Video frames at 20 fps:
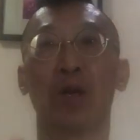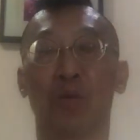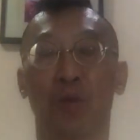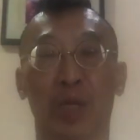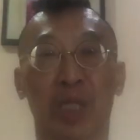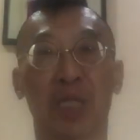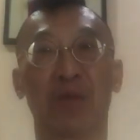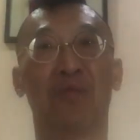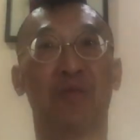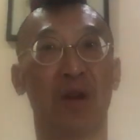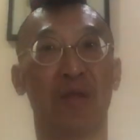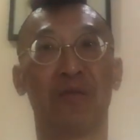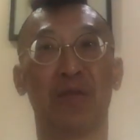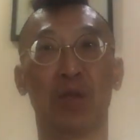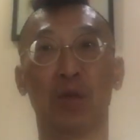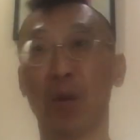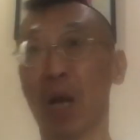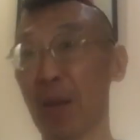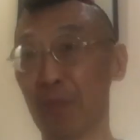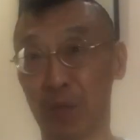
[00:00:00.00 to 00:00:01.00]
received
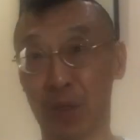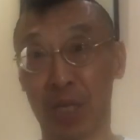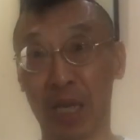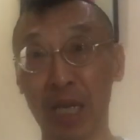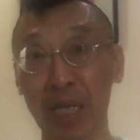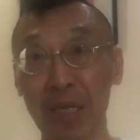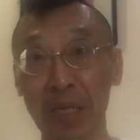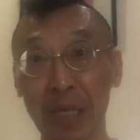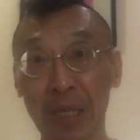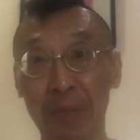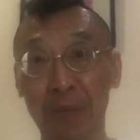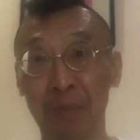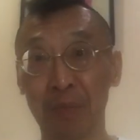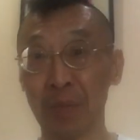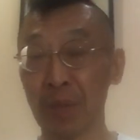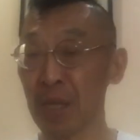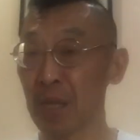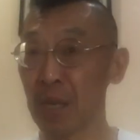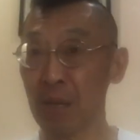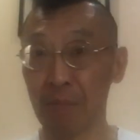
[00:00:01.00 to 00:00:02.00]
revenue up to then.
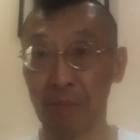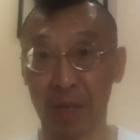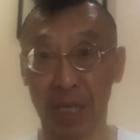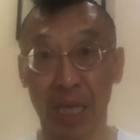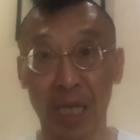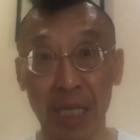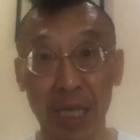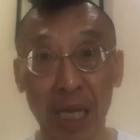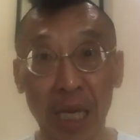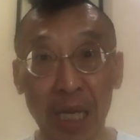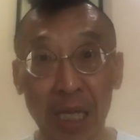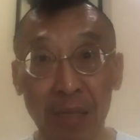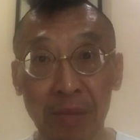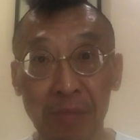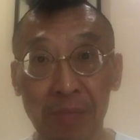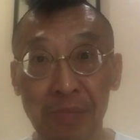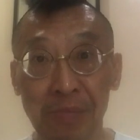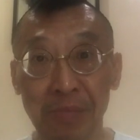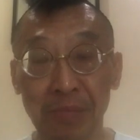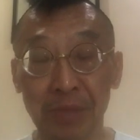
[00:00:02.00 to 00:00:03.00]
But then again,
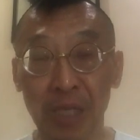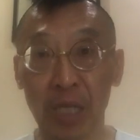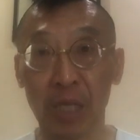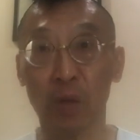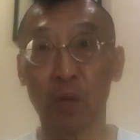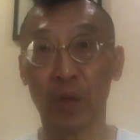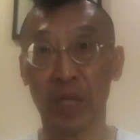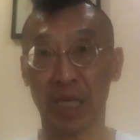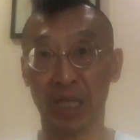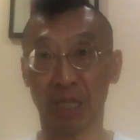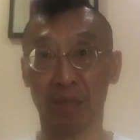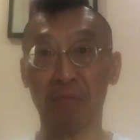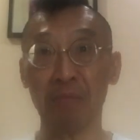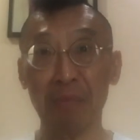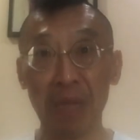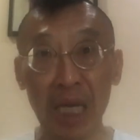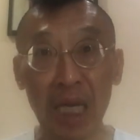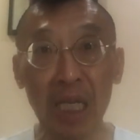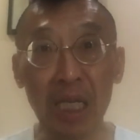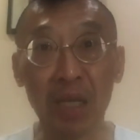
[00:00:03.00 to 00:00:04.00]
you know, what does it
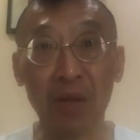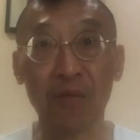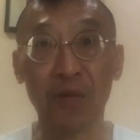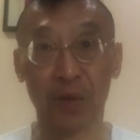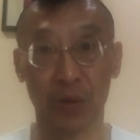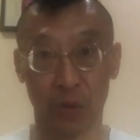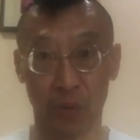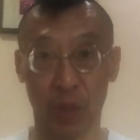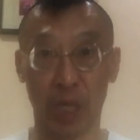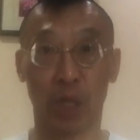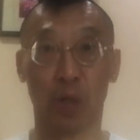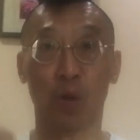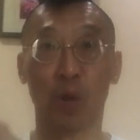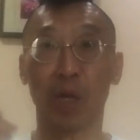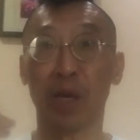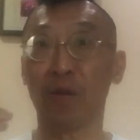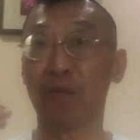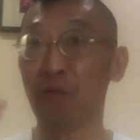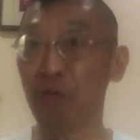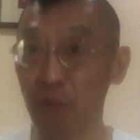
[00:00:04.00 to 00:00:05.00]
mean for the REIT
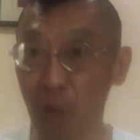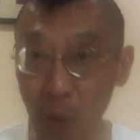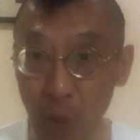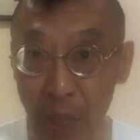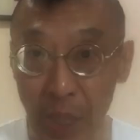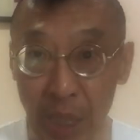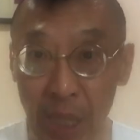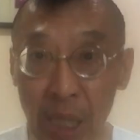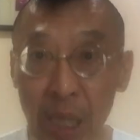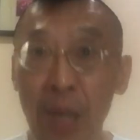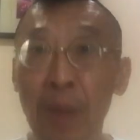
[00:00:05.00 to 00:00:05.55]
going forward?